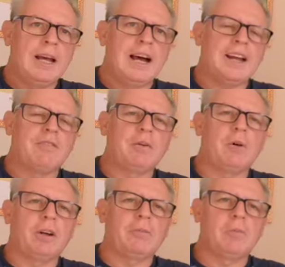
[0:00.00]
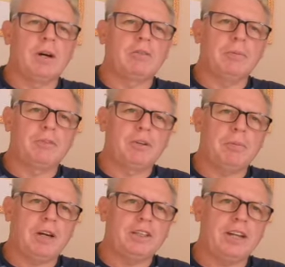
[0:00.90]
Hi everyone and welcome to
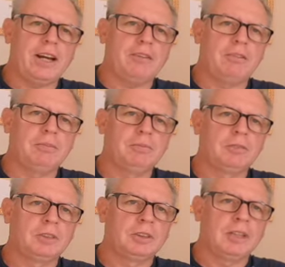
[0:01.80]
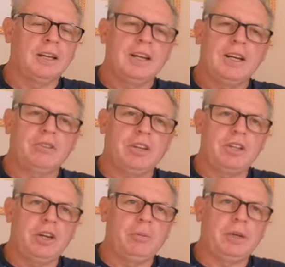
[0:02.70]
my channel. As a
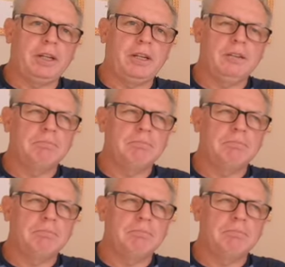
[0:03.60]
newbie,